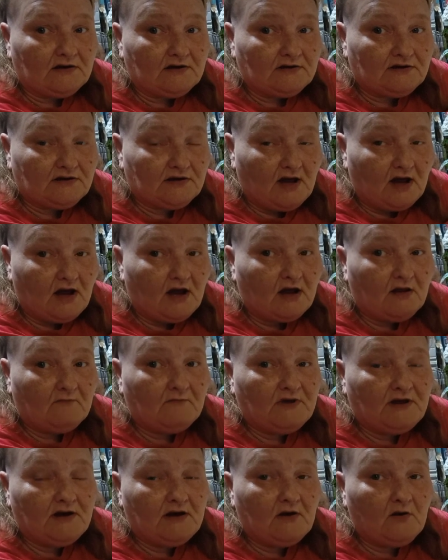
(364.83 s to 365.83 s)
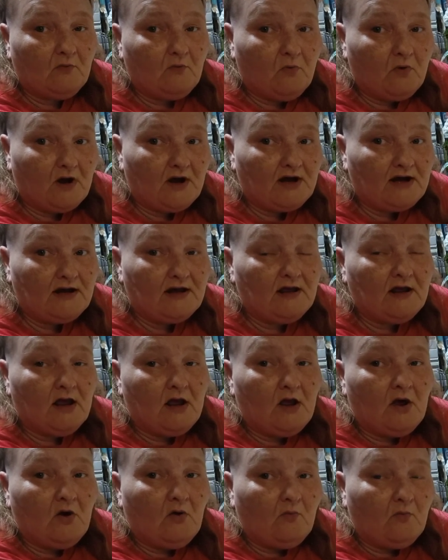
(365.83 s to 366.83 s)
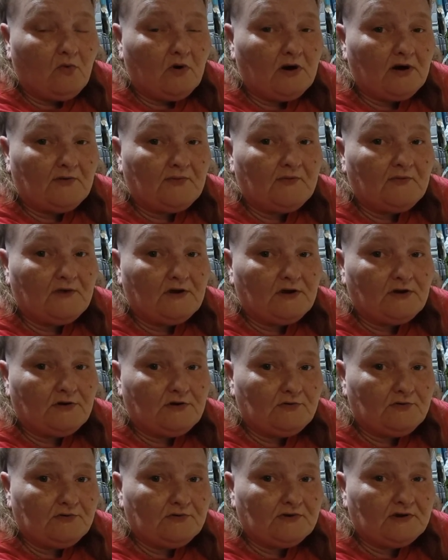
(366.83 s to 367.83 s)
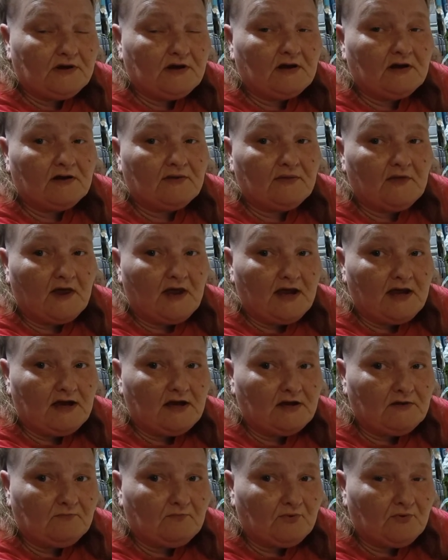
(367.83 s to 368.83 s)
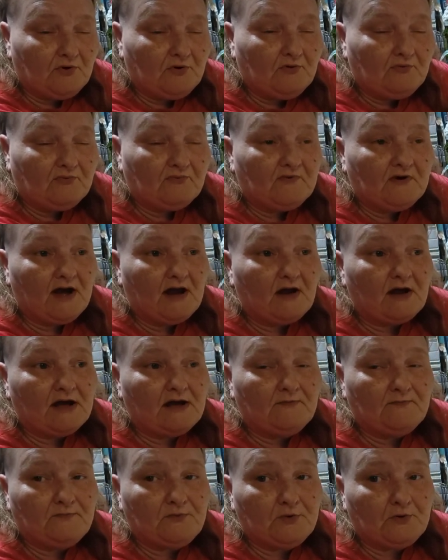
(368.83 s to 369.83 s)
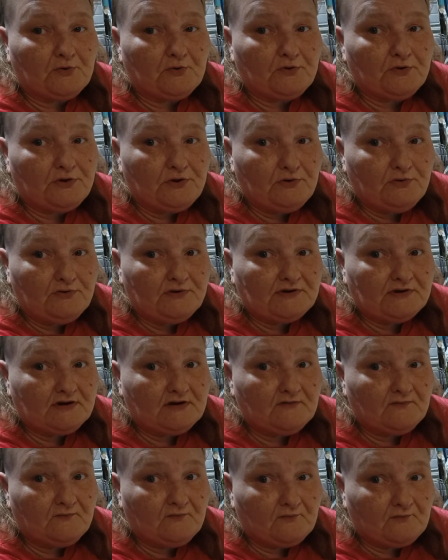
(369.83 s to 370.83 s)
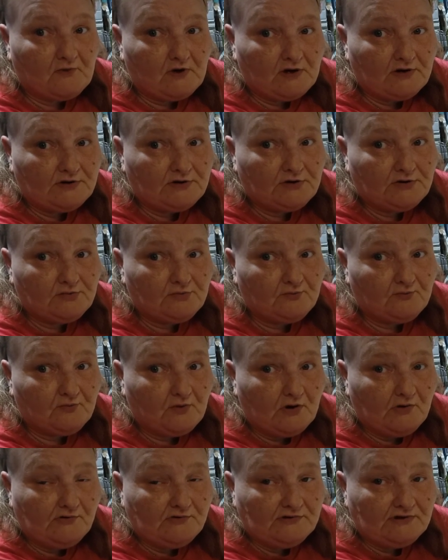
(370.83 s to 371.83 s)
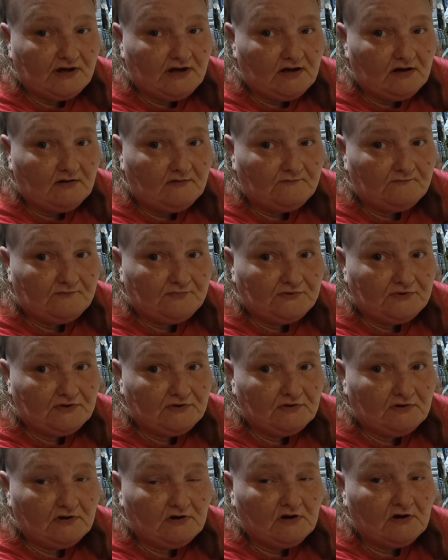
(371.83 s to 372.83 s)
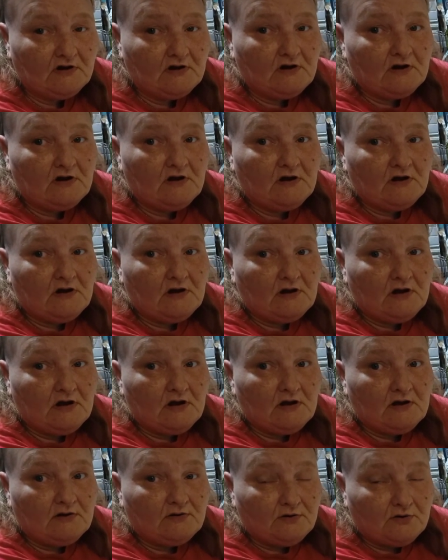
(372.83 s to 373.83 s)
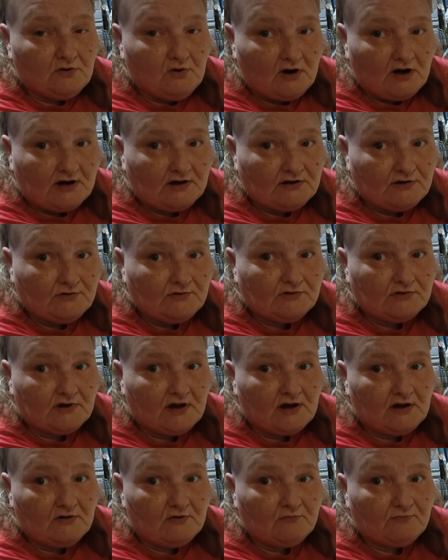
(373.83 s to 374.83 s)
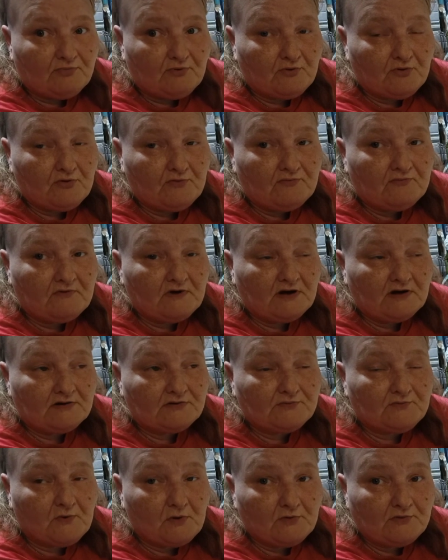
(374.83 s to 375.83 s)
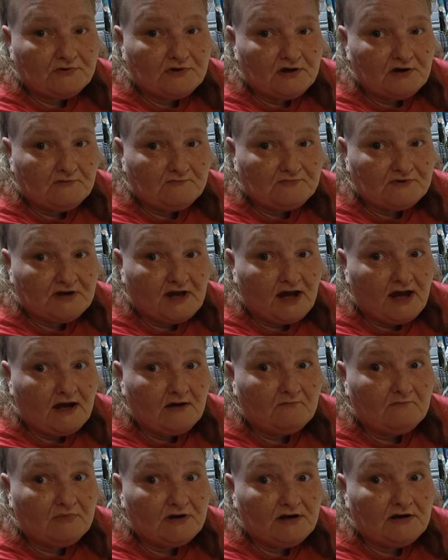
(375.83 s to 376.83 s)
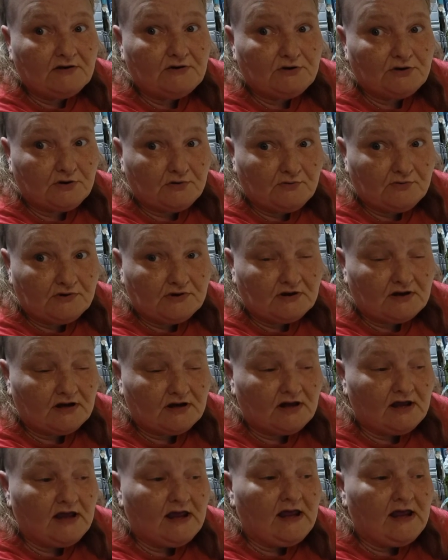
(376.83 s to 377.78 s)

this time, get away with using the 80 proof. Now, if you're using fresh rose hips, you're going to have to use 100 proof because rose hips can be juicy.